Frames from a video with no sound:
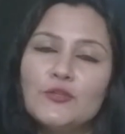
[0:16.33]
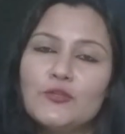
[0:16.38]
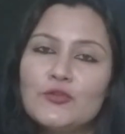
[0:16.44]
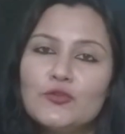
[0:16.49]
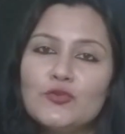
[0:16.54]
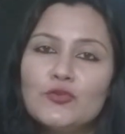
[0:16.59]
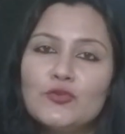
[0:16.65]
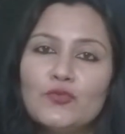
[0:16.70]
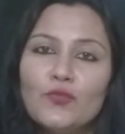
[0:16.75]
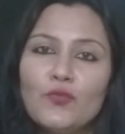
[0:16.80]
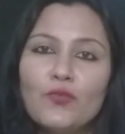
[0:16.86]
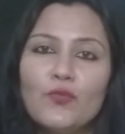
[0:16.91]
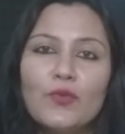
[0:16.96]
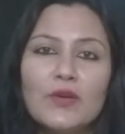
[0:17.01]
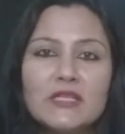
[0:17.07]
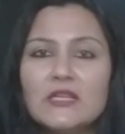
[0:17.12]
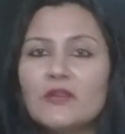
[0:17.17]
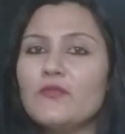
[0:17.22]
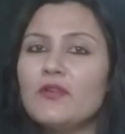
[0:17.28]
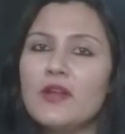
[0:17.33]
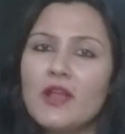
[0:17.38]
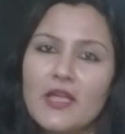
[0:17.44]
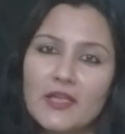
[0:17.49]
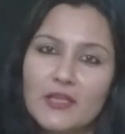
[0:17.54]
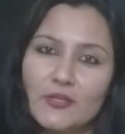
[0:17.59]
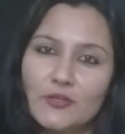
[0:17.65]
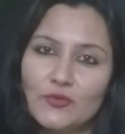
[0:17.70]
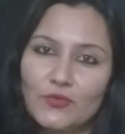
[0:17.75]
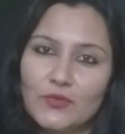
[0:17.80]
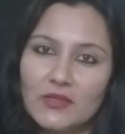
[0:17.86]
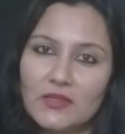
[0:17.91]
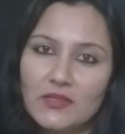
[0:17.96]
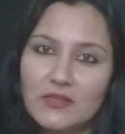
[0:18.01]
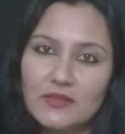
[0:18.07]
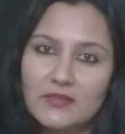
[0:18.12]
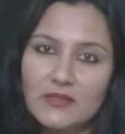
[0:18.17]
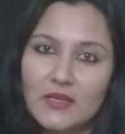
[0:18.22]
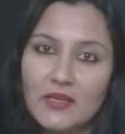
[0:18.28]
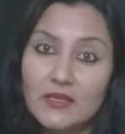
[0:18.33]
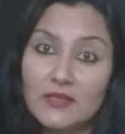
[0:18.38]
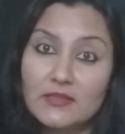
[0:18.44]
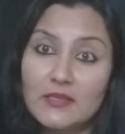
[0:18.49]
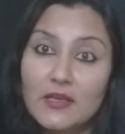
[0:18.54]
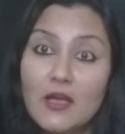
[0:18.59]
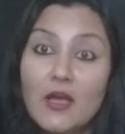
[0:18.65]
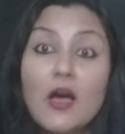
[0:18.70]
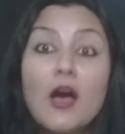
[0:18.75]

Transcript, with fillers: to do whatever I can do in this case.